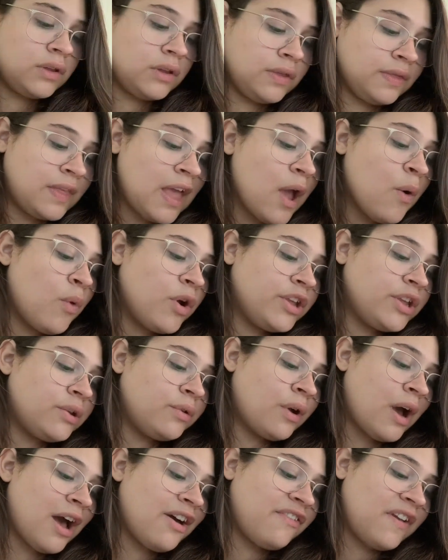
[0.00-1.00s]
they want you
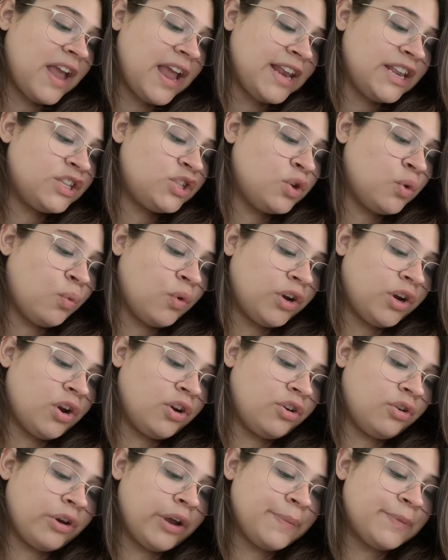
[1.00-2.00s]
to have 80 to
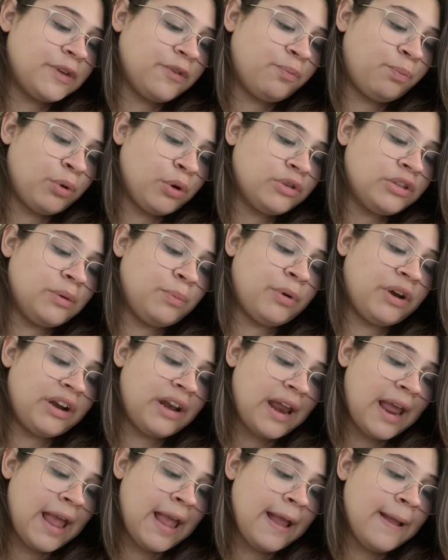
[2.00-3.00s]
100 grams of protein per
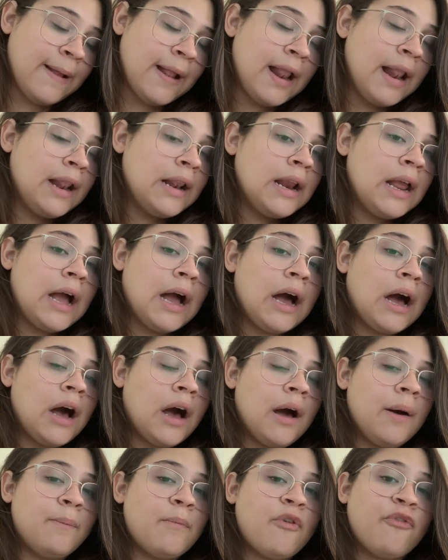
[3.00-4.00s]
day
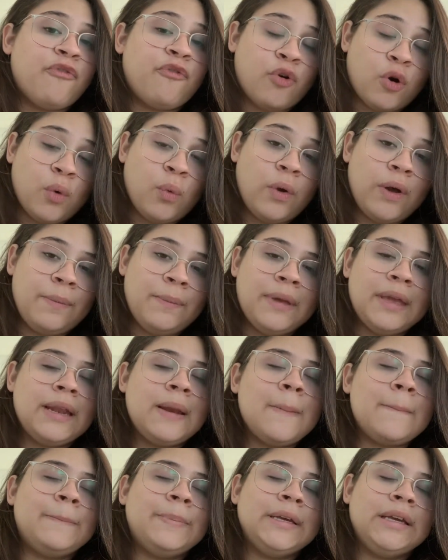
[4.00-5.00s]
for
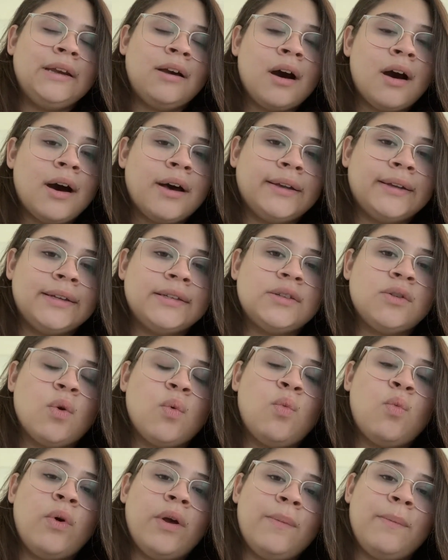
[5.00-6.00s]
women, because
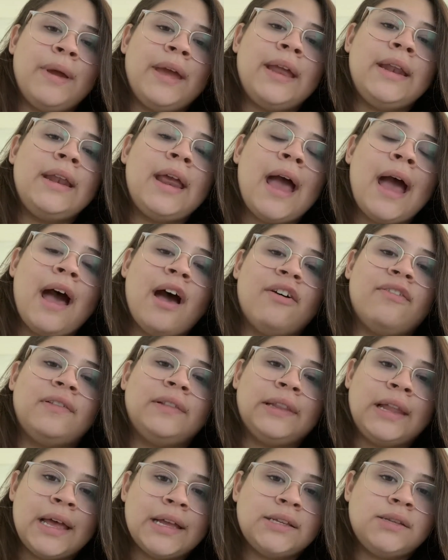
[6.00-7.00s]
women have
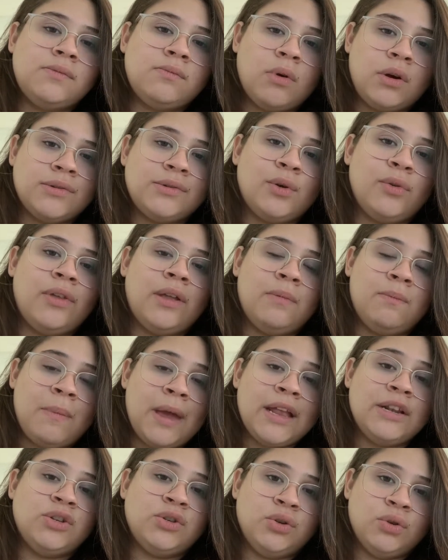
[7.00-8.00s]
less muscle than
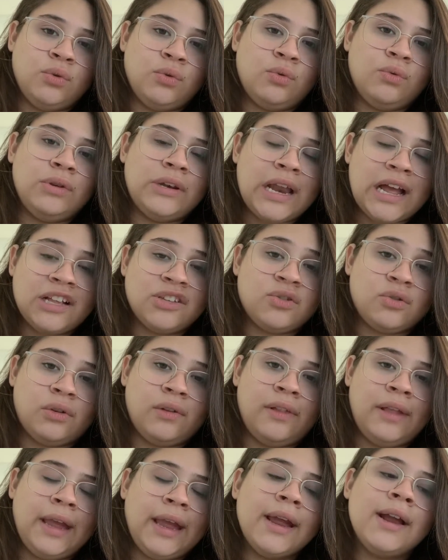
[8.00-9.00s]
men do
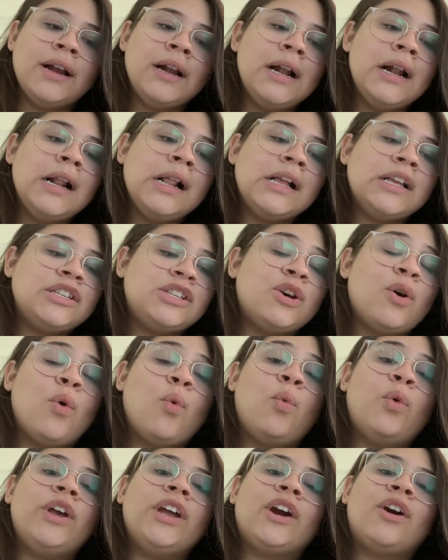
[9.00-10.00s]
naturally. So
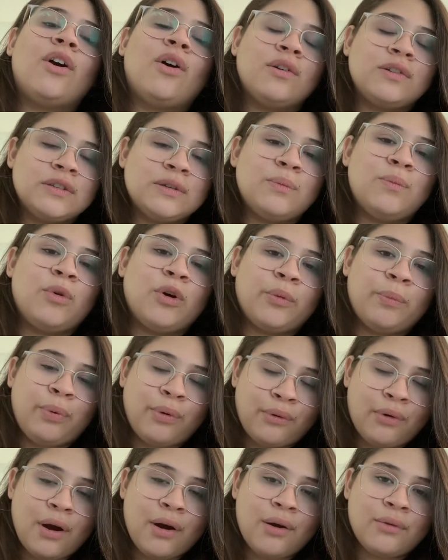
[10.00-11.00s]
we are also more
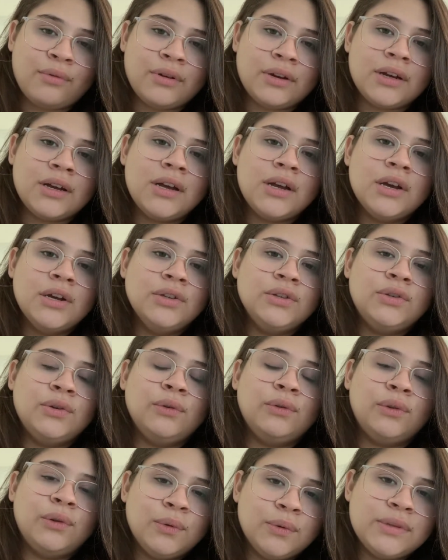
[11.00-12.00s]
prone to
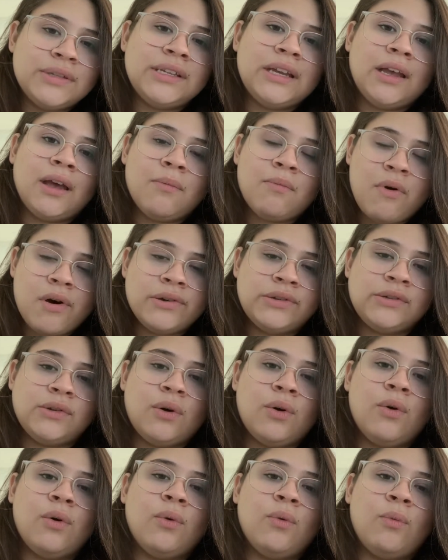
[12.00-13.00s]
losing
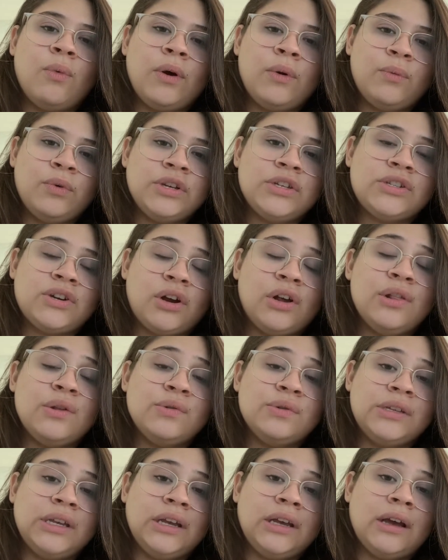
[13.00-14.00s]
muscle when we start
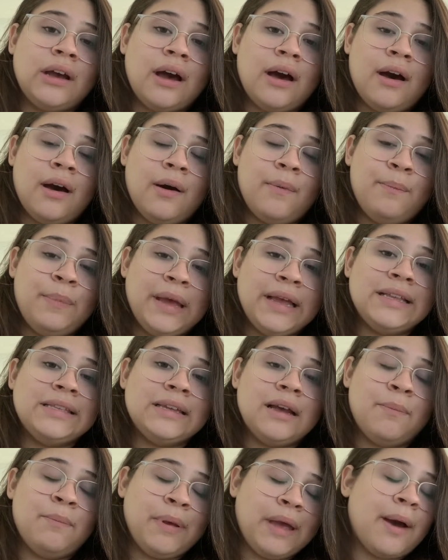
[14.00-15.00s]
losing
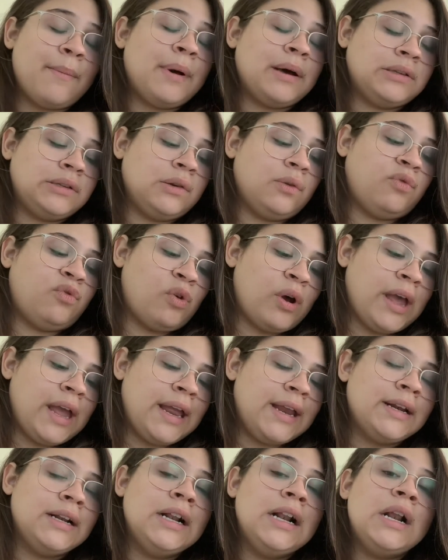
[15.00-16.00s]
big amounts of
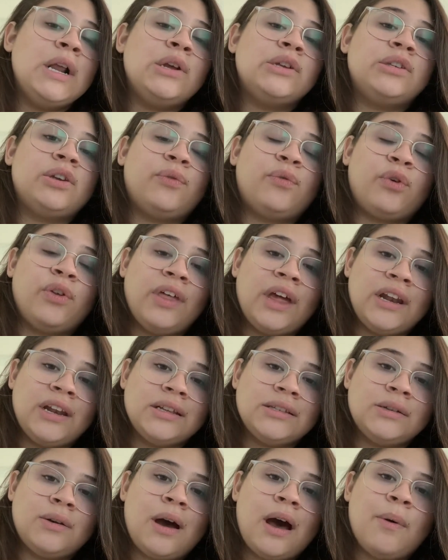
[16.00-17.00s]
weight. So for that
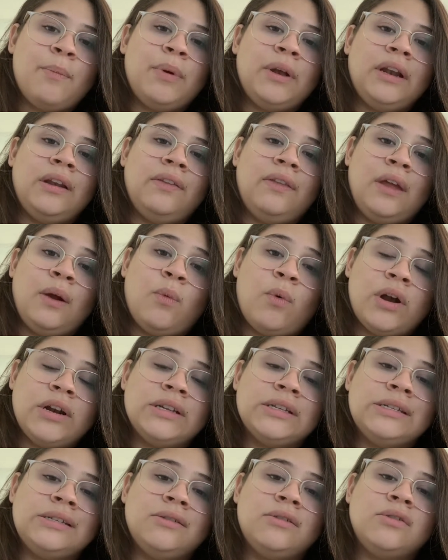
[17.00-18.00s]
not to happen, they want
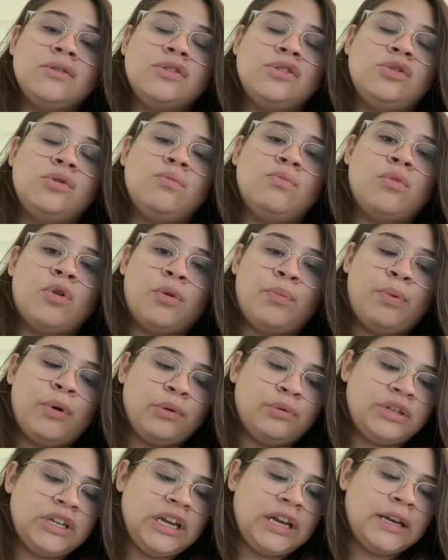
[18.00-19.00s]
us to consume more
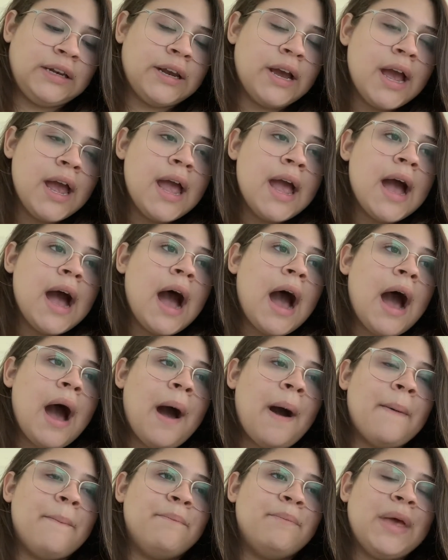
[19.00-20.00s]
protein,
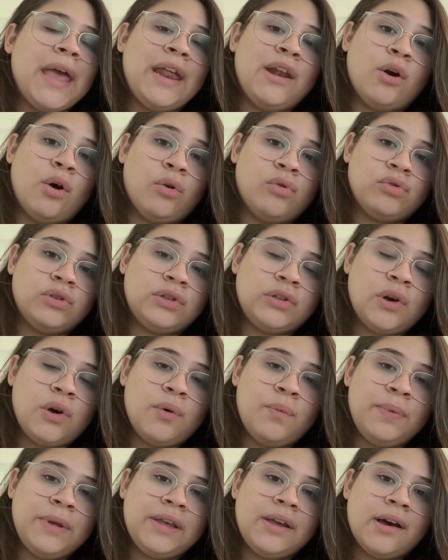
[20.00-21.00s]
and
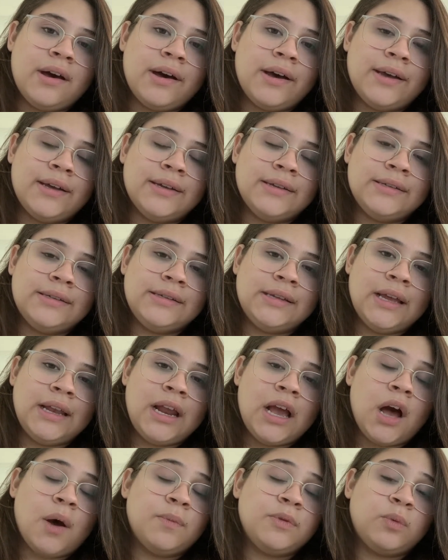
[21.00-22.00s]
also because it
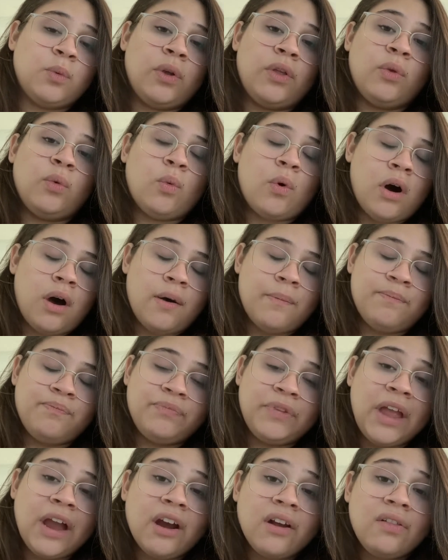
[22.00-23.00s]
helps with
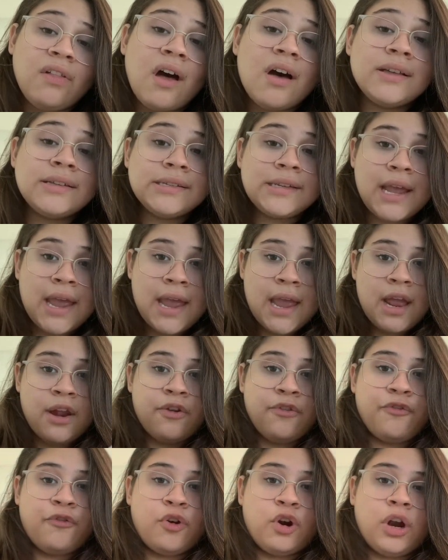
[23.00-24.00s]
hair loss
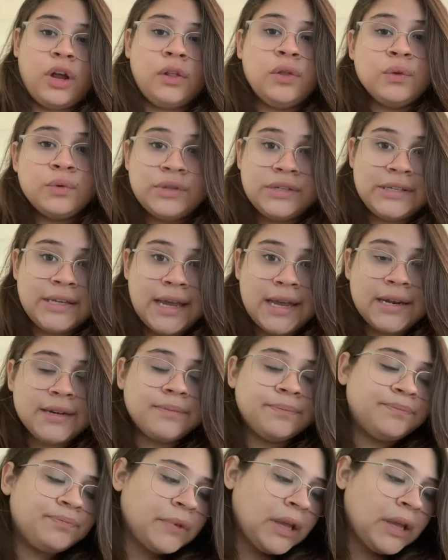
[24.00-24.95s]
and for loose skin.